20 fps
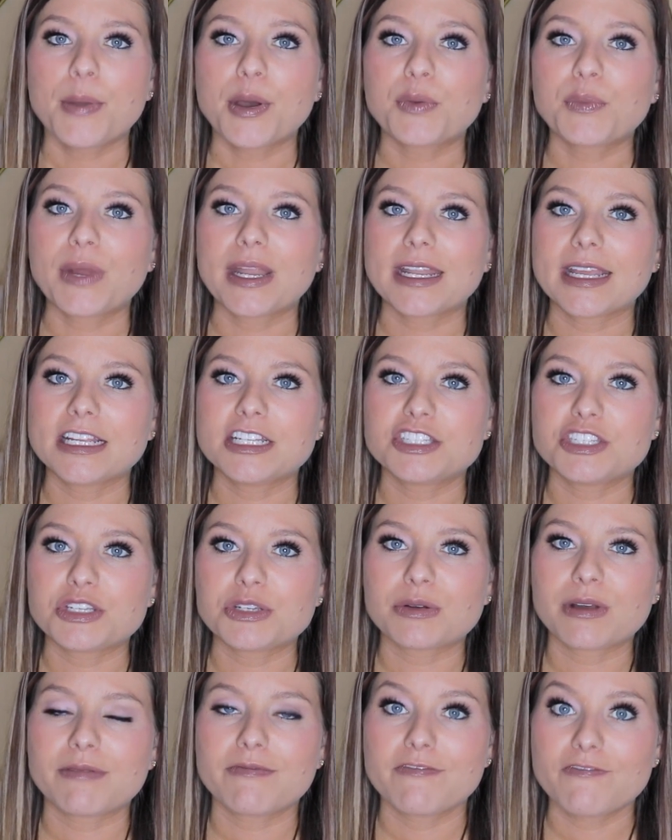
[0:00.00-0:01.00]
but when I
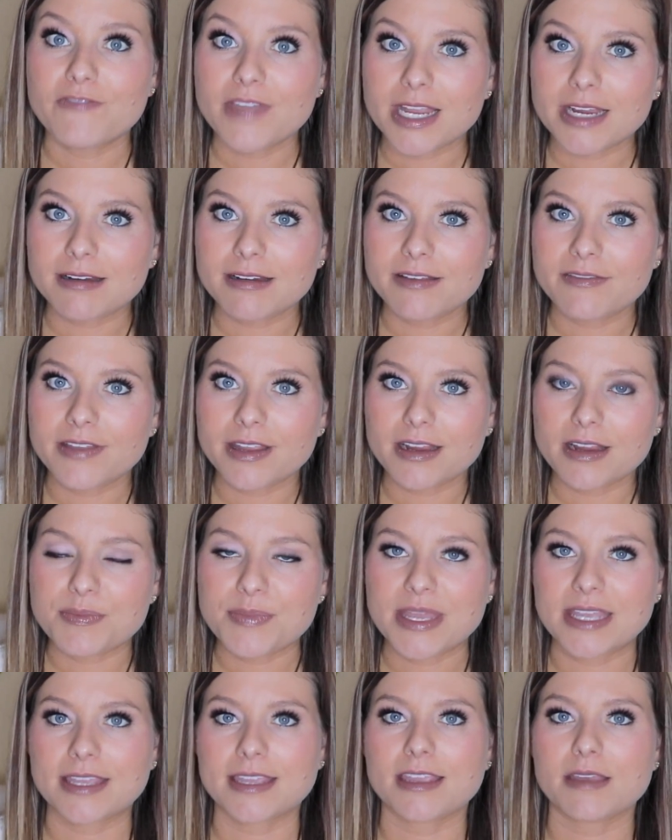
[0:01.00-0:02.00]
do, I'm very, very
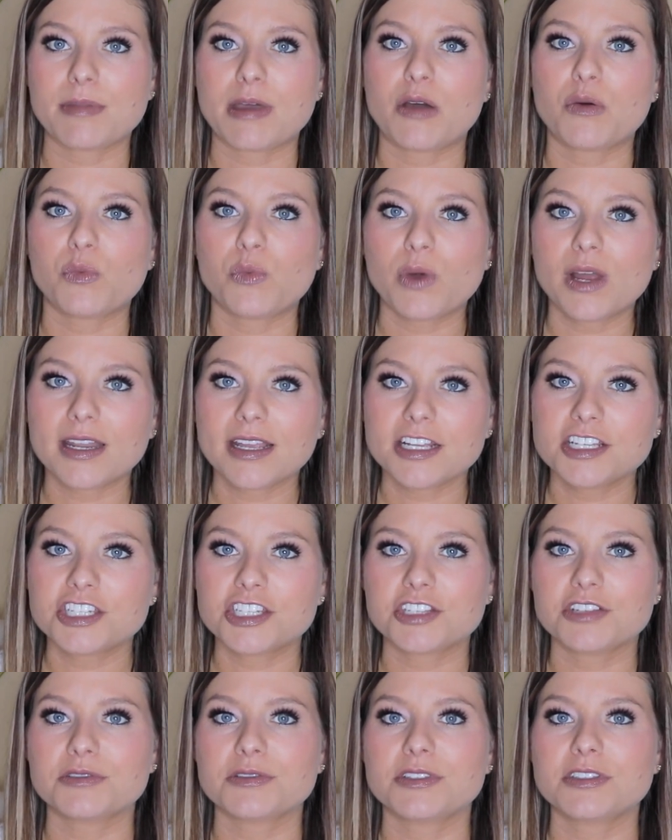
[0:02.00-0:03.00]
picky about what I
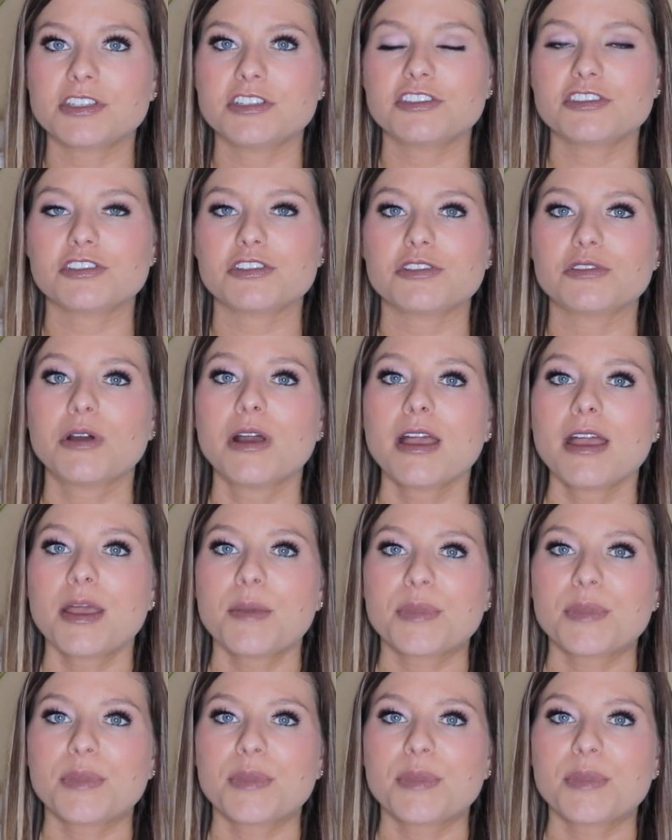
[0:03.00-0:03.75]
choose to do,